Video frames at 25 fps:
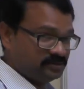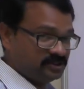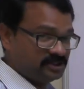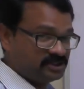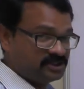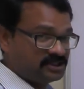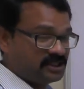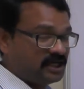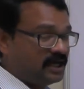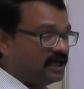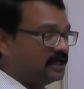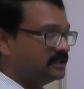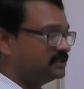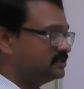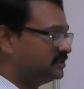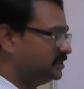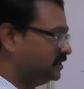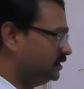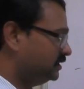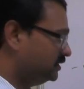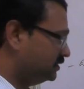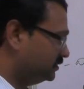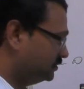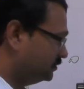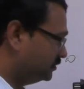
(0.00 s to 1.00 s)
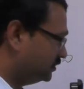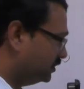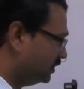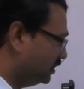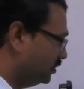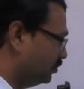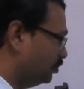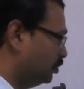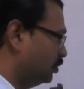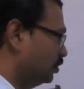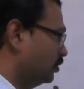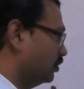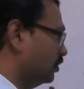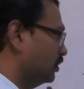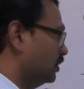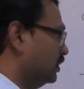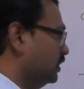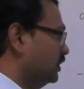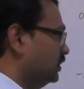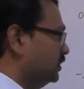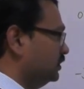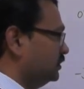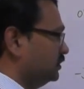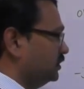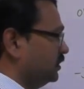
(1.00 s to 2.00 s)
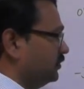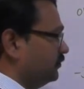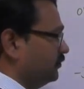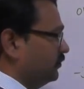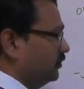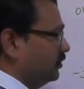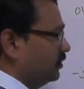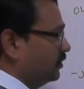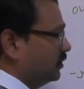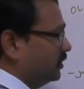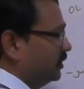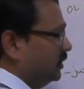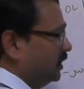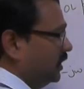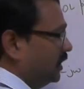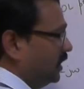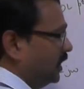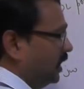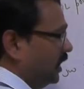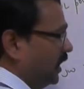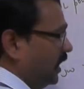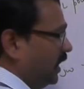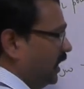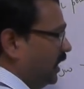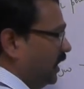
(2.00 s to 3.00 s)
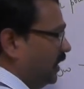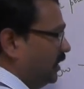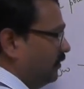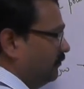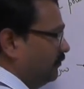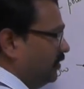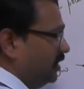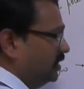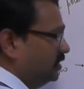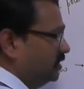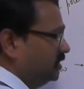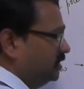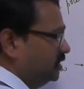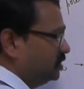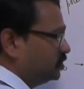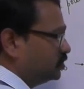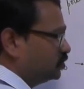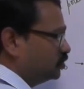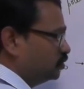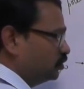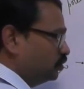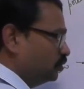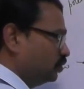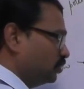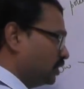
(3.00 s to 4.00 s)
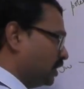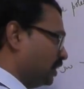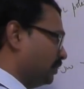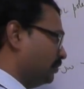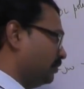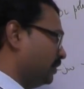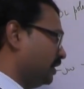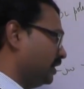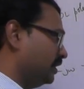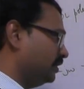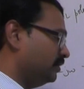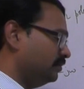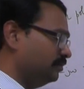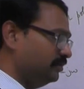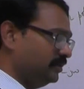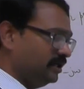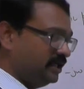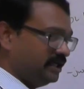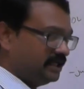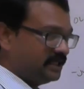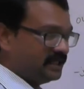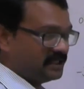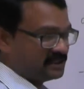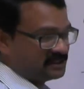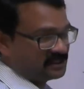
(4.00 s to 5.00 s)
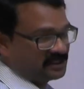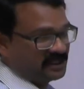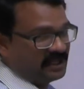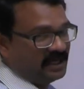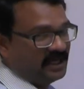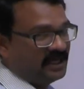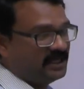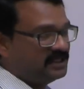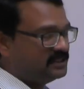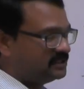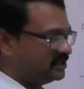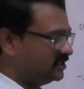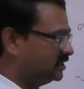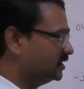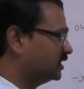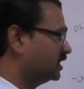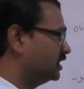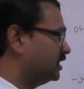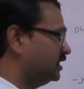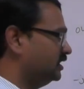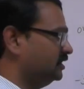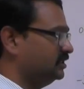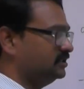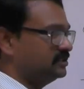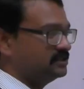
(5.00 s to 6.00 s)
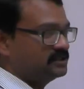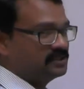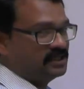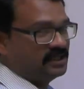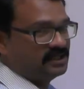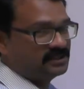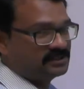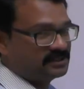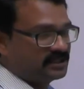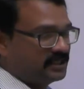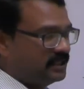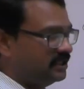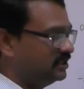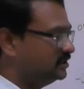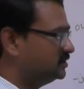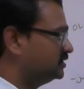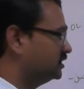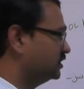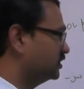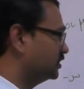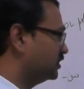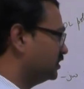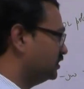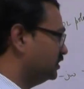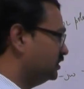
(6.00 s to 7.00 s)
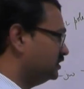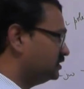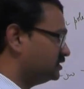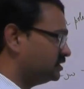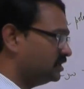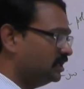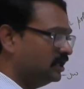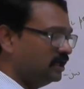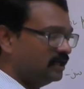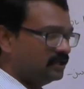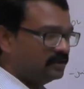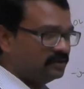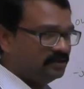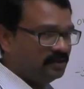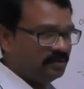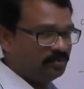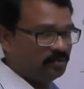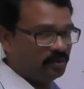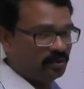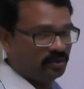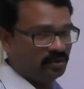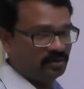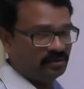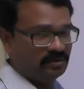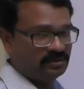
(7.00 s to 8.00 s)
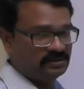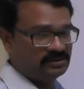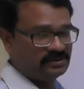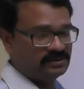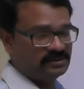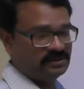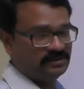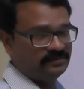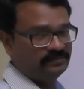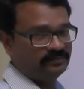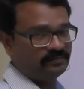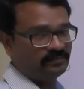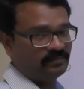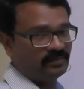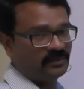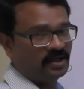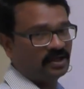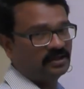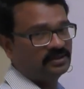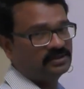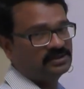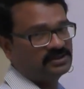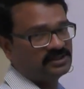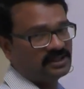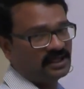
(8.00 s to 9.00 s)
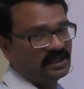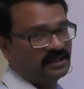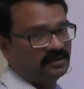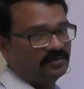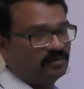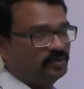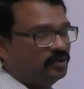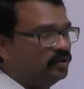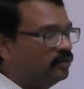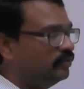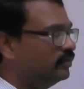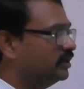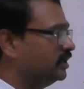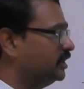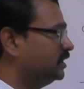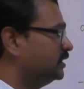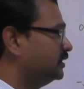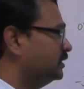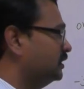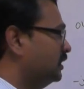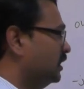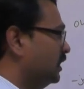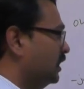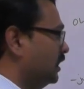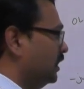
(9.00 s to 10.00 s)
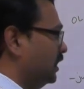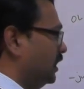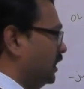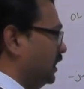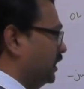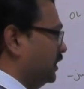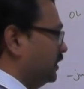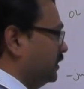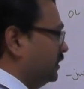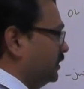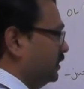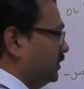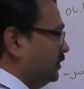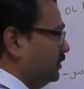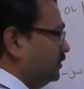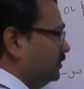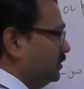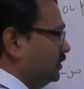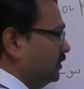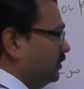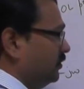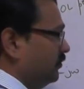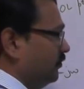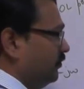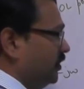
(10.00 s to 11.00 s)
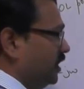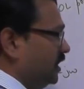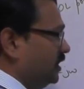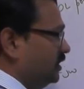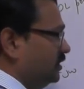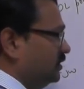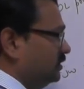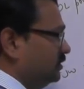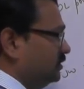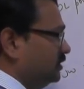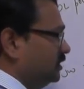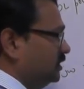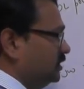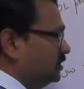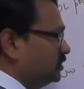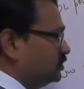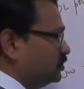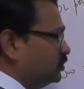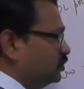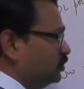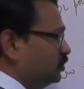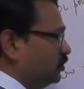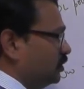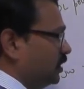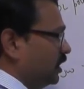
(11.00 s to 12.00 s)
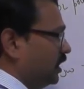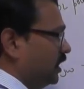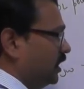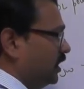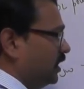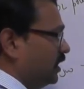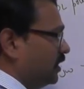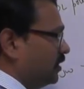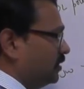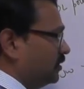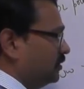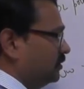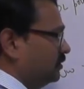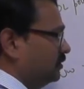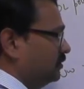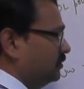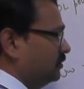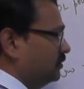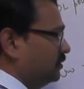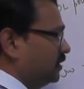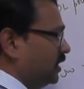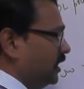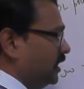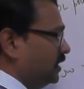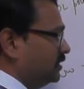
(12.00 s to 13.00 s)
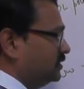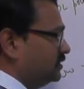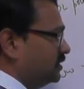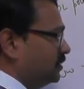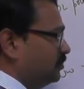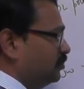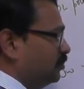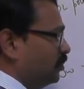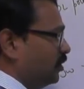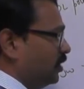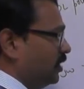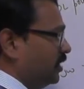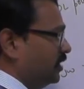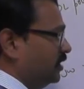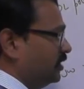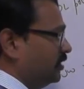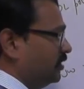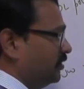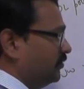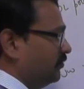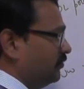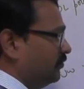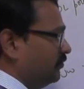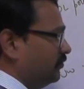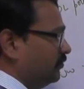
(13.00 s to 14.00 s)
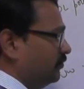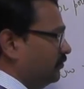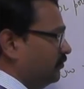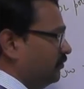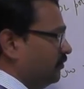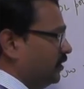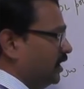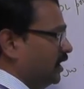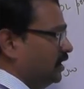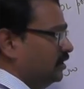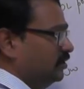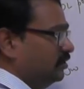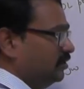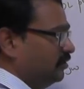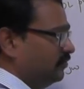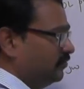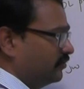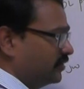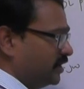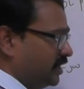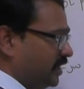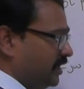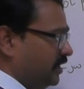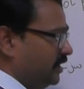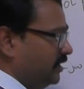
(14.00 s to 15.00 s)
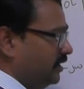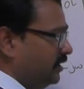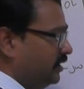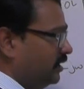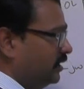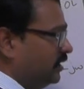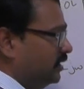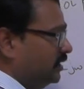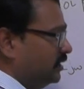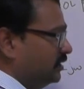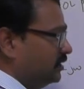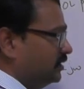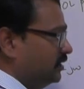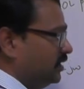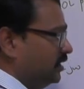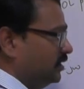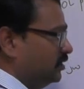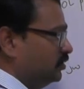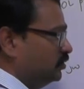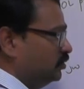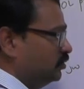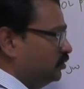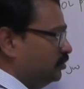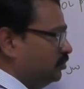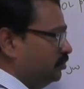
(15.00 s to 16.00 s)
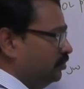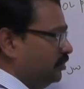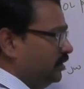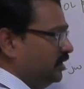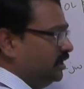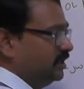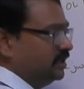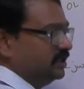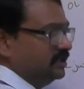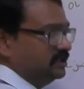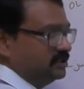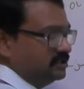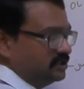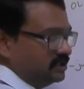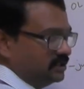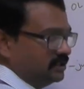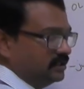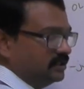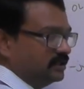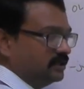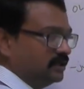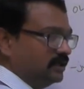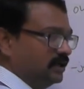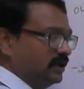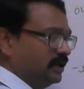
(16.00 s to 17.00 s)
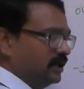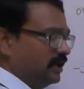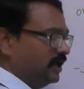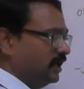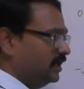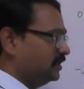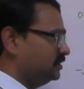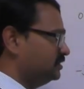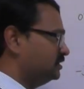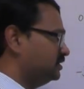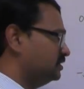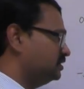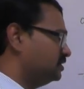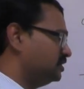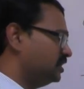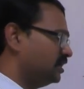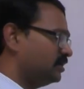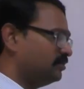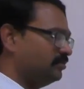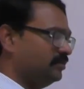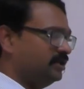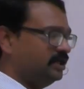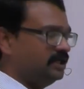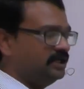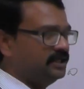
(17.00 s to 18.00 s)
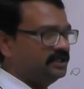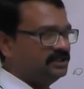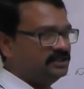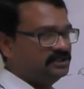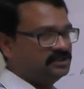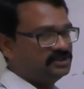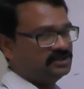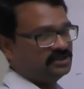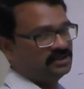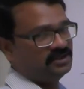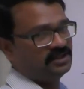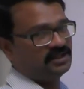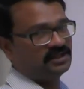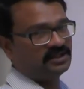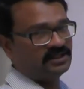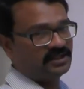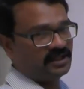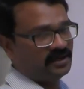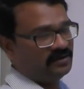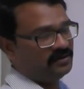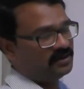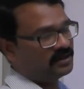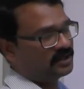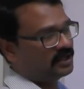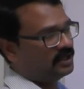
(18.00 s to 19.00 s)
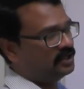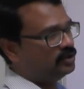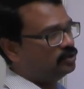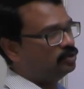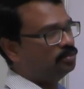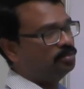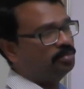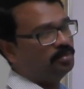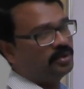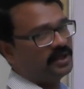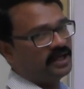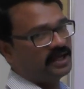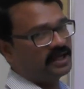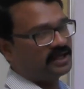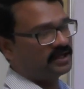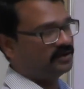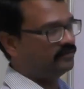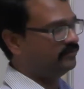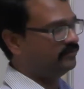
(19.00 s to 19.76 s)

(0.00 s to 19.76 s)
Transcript: starts at a pole. Therefore, when these two come and meet, as k is increased, the poles start moving, and when these two are at some point of value of k, they do meet each other, and since they are meeting each other, they will try to break